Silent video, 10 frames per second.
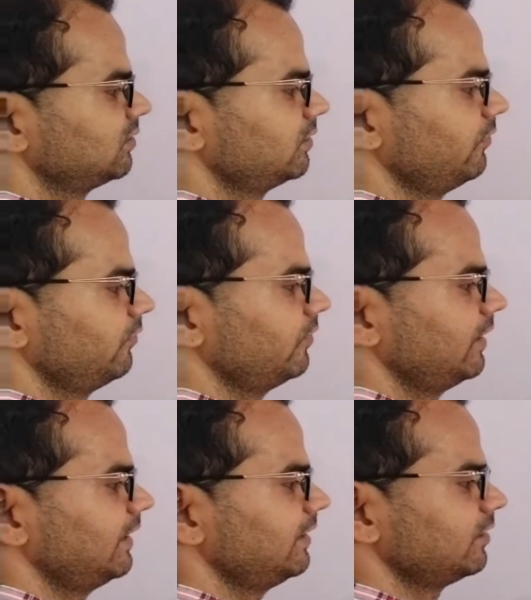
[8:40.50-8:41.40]
If
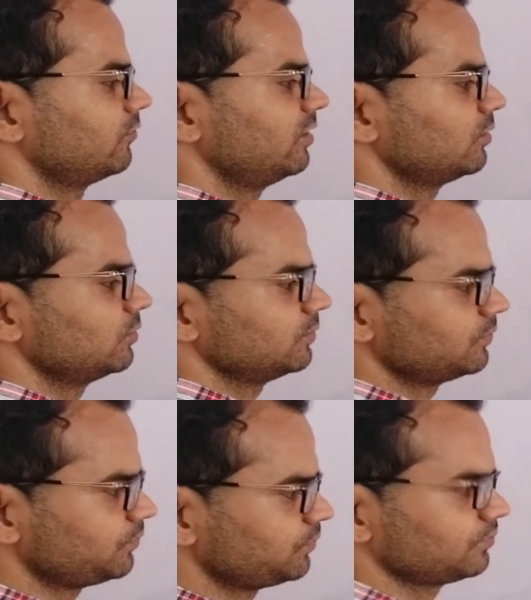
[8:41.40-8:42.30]
n equal to
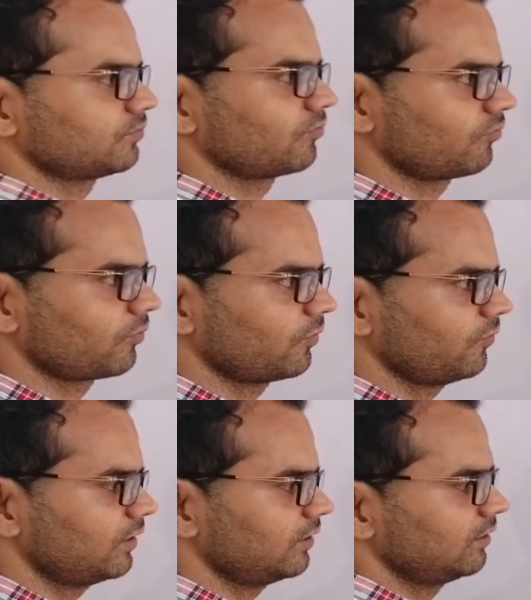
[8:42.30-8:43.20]

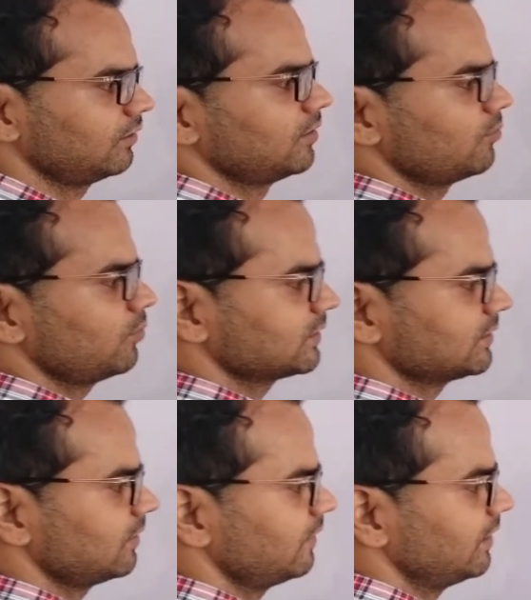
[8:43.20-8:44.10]
1, possible
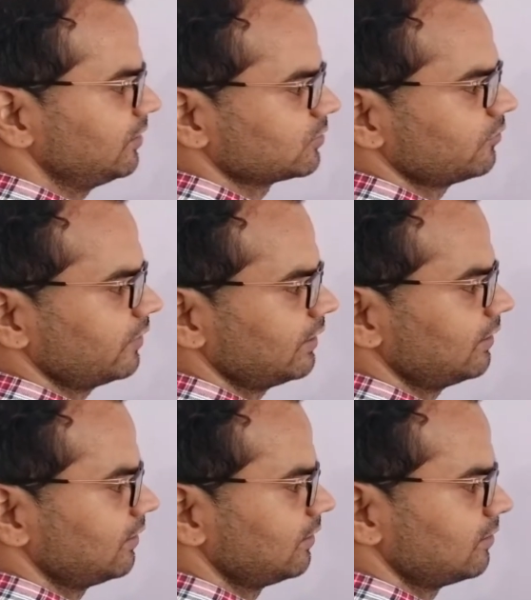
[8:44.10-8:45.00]
values of L
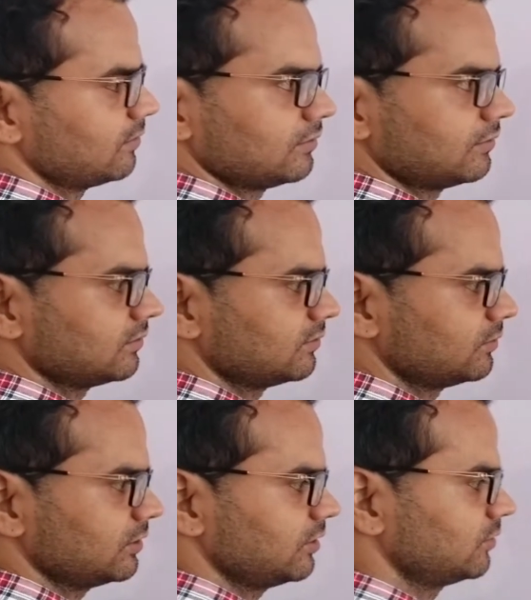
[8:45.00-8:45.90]

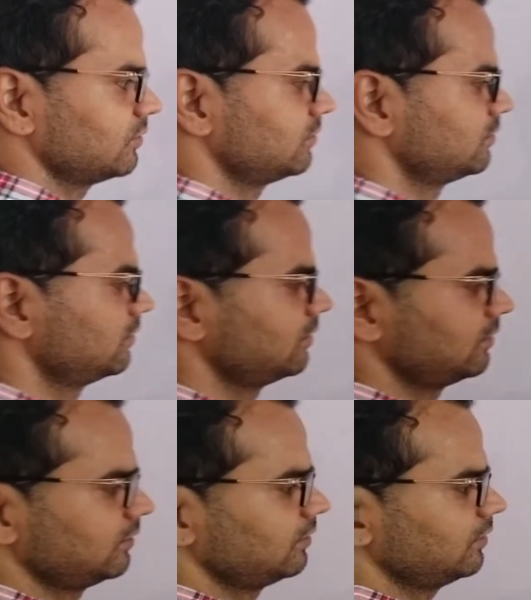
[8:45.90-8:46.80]
0.
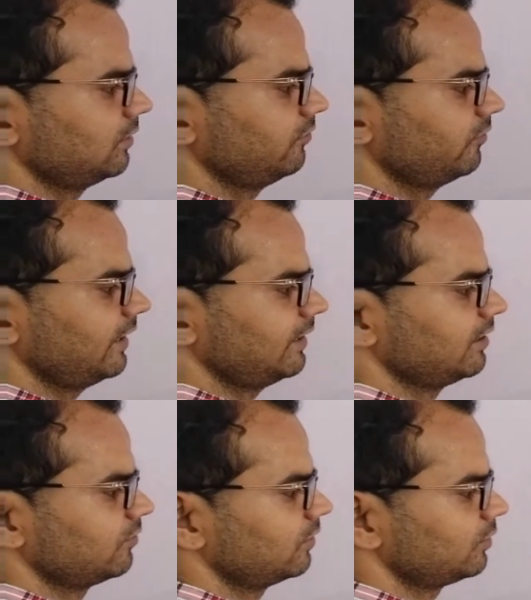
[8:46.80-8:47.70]
If n
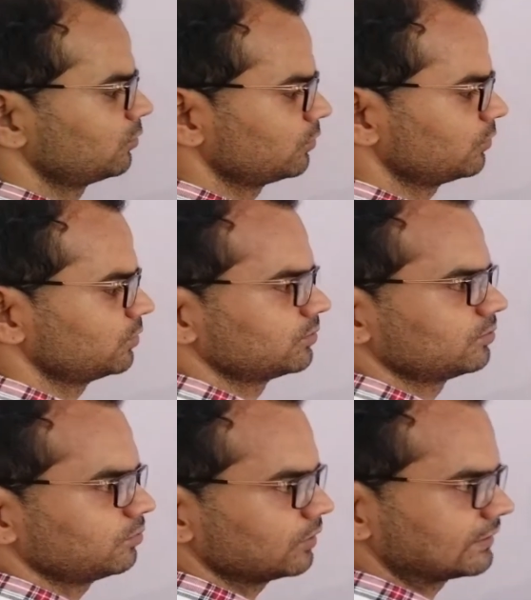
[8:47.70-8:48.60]
equal to 2,
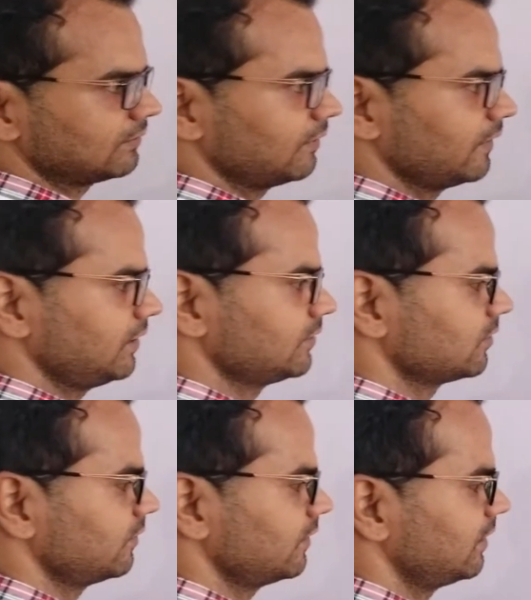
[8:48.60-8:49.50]
possible values
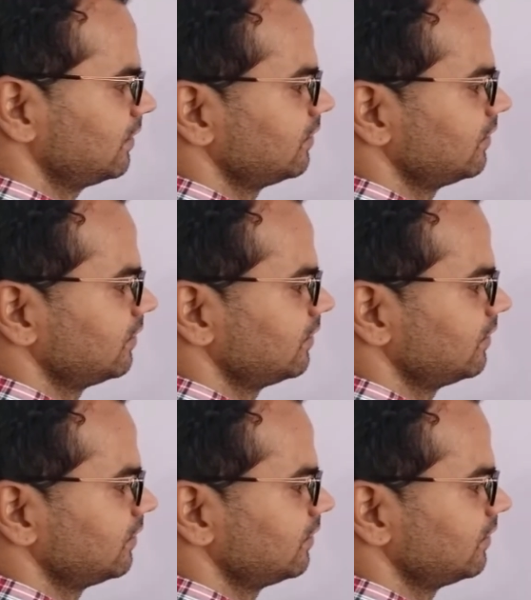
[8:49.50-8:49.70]
of L